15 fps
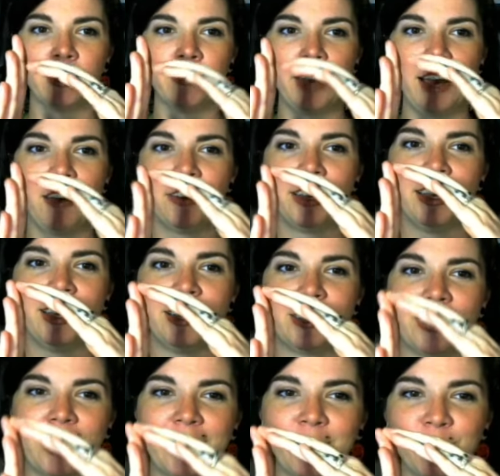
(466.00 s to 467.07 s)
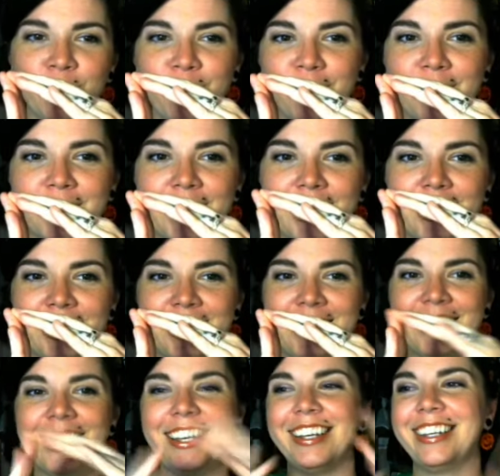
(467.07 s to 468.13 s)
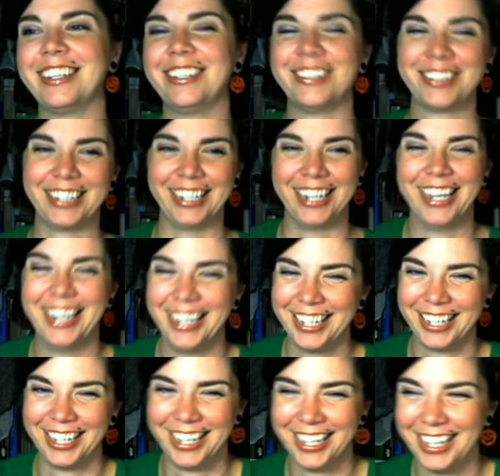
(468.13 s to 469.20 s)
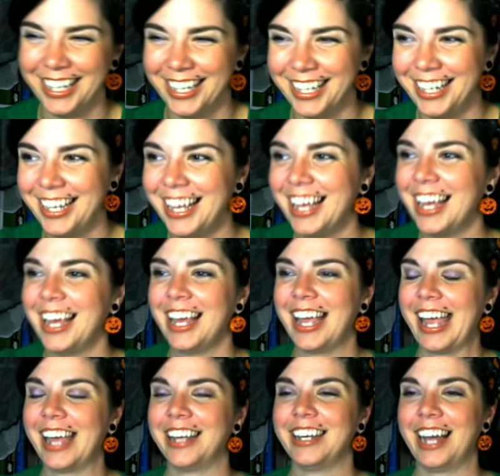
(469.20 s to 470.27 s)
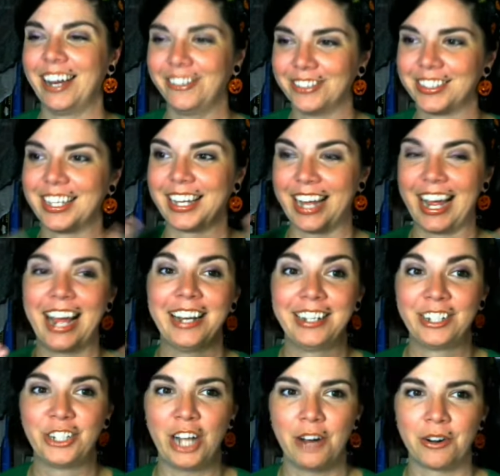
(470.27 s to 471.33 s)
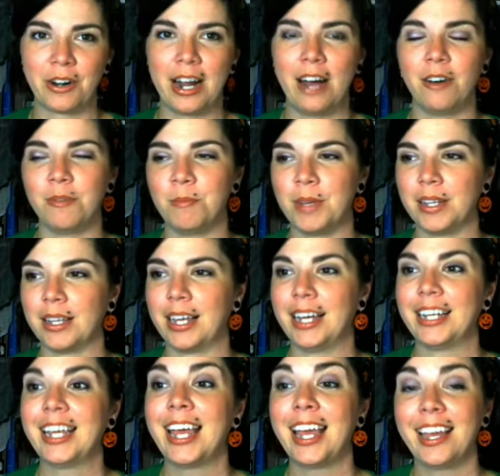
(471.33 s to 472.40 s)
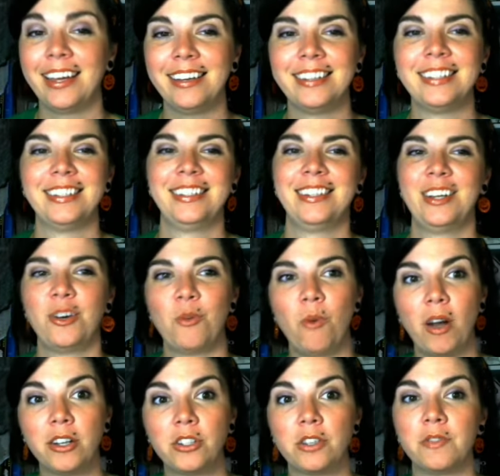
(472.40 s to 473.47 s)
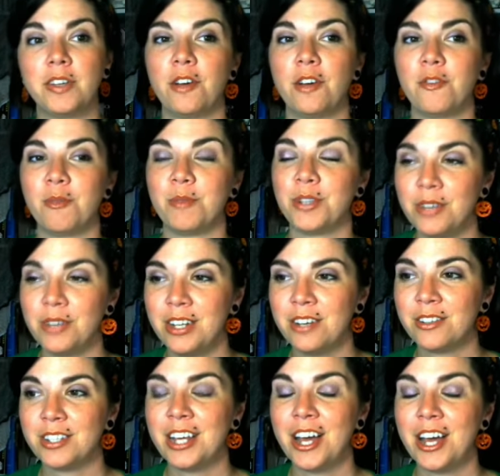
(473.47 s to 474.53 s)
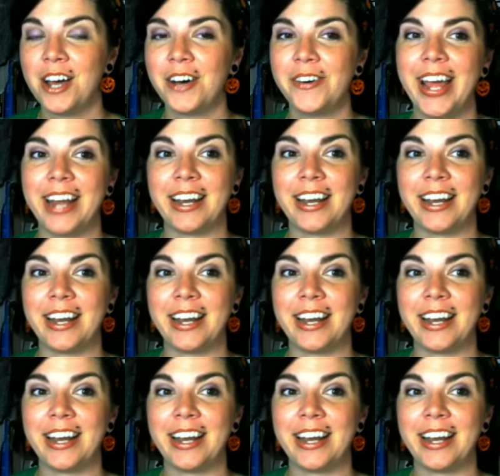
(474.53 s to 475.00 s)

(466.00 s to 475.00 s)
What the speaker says: out. So like the roof looks like this. You'll see. And I was like, I had to shout her out and be like, hey, watched your video from 2 years ago, and I